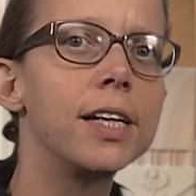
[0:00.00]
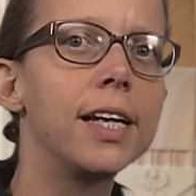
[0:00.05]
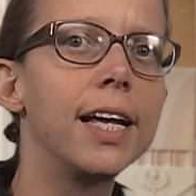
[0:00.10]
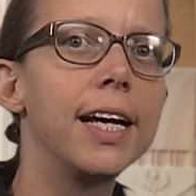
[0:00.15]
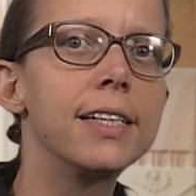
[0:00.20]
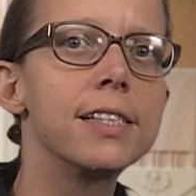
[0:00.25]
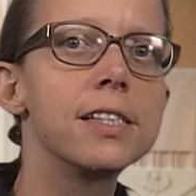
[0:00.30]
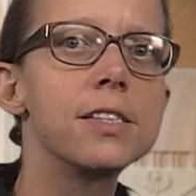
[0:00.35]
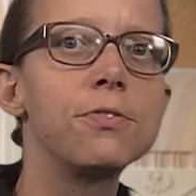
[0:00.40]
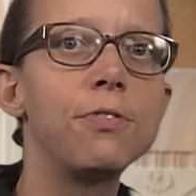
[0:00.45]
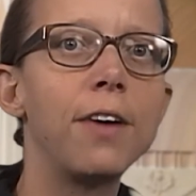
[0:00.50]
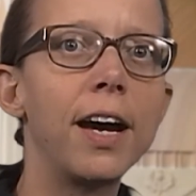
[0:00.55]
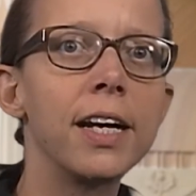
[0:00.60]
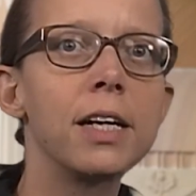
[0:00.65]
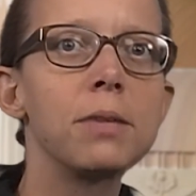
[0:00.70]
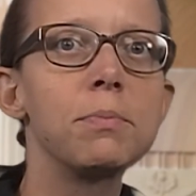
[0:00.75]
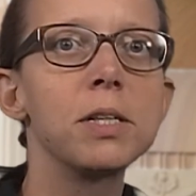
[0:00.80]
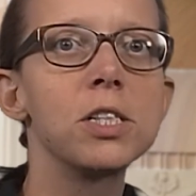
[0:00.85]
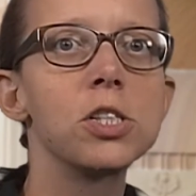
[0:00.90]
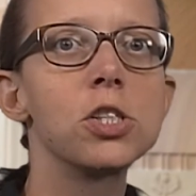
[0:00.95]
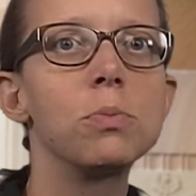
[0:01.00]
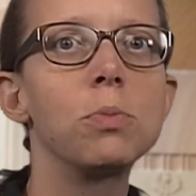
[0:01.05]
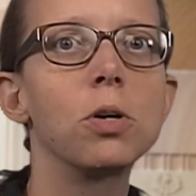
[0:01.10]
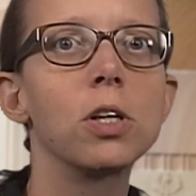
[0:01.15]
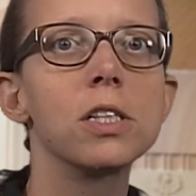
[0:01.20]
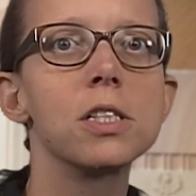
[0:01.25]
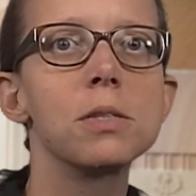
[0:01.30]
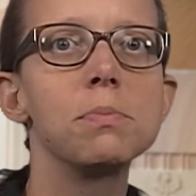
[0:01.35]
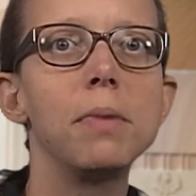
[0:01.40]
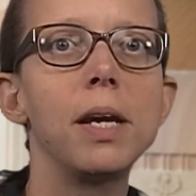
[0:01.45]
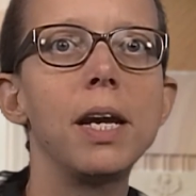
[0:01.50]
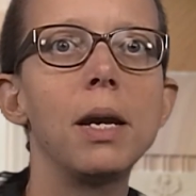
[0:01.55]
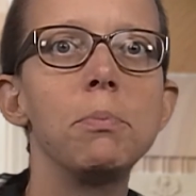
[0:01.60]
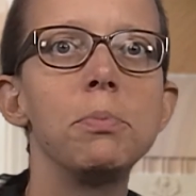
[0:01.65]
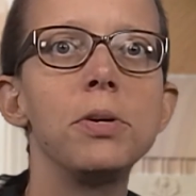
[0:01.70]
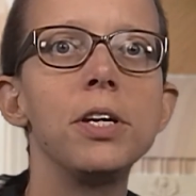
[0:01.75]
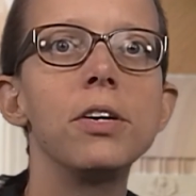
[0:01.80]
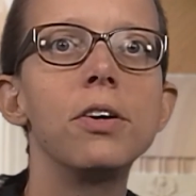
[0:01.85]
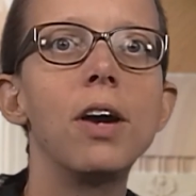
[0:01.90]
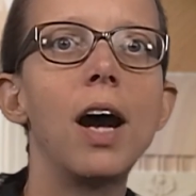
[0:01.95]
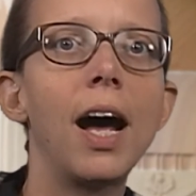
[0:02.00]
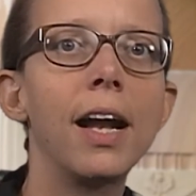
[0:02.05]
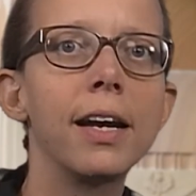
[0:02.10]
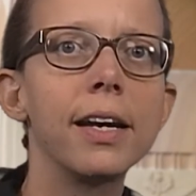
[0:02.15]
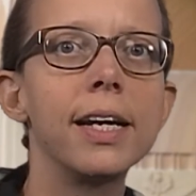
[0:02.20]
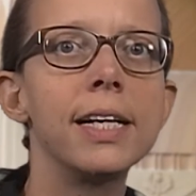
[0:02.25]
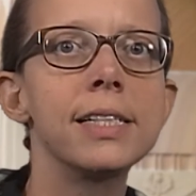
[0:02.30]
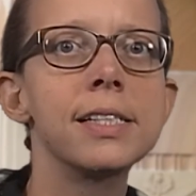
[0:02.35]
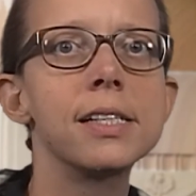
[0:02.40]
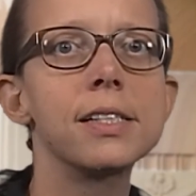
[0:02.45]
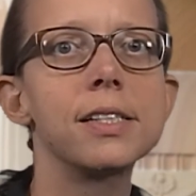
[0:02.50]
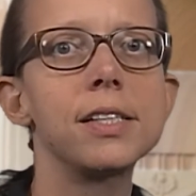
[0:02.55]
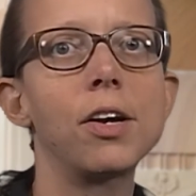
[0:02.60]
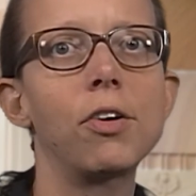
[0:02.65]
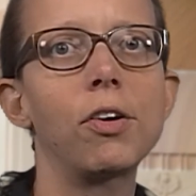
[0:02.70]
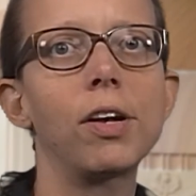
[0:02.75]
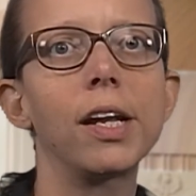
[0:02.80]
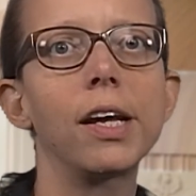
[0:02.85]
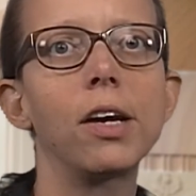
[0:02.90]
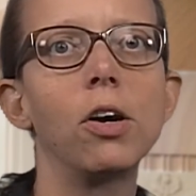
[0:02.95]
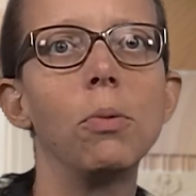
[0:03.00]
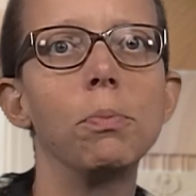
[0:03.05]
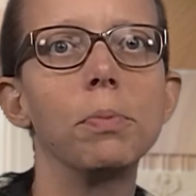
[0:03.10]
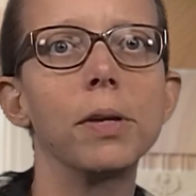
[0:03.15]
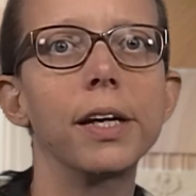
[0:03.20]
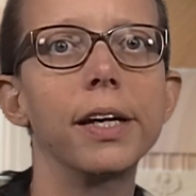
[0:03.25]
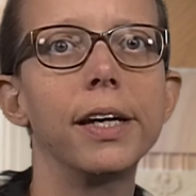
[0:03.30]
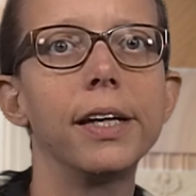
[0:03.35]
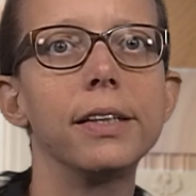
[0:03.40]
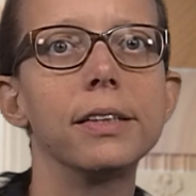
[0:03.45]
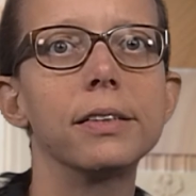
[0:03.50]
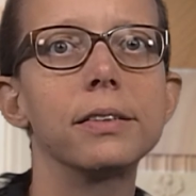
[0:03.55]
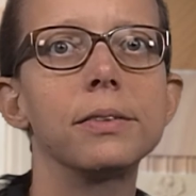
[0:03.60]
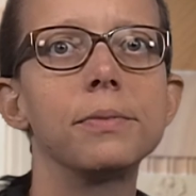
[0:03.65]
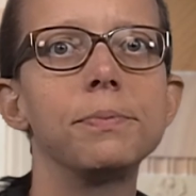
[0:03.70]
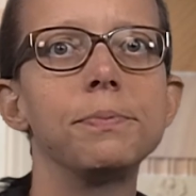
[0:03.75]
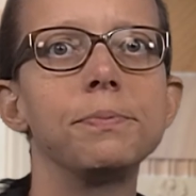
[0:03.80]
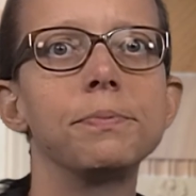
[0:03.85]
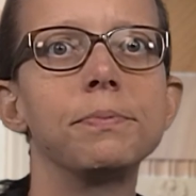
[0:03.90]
glance, finite mixture models may appear unnecessarily complicated.